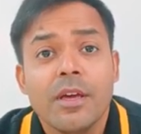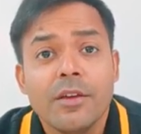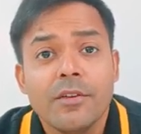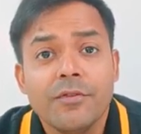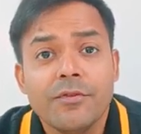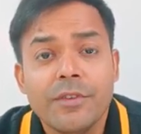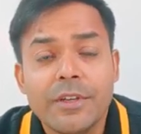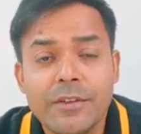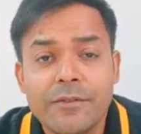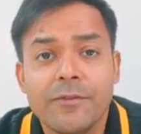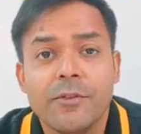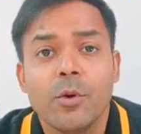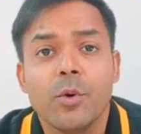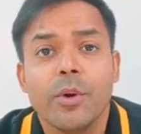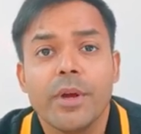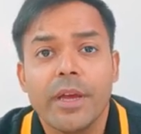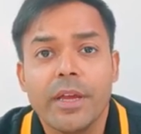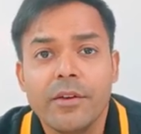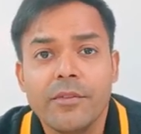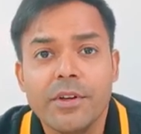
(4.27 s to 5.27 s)
FIFO
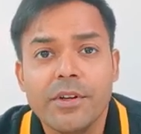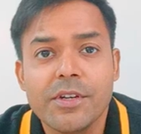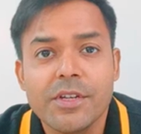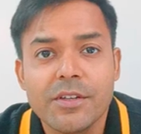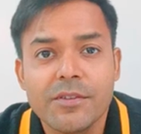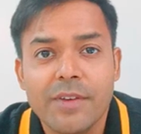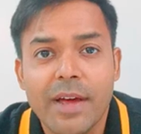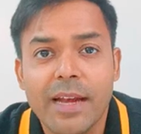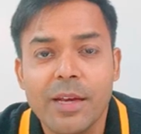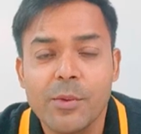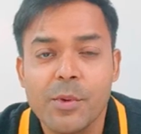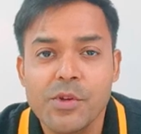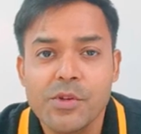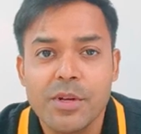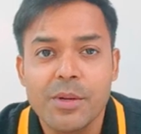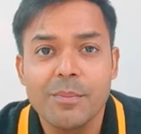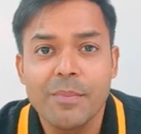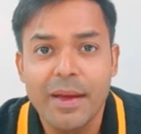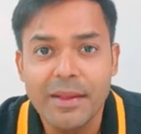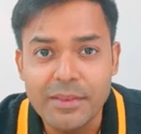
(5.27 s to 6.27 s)
inventory
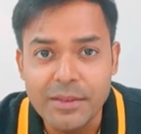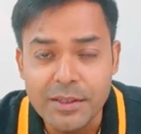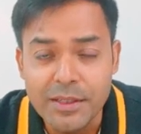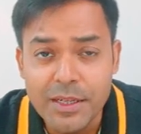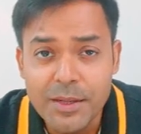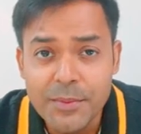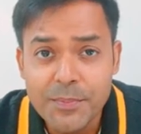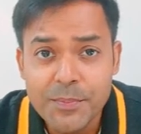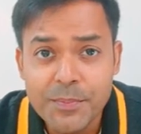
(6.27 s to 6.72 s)
valuation method.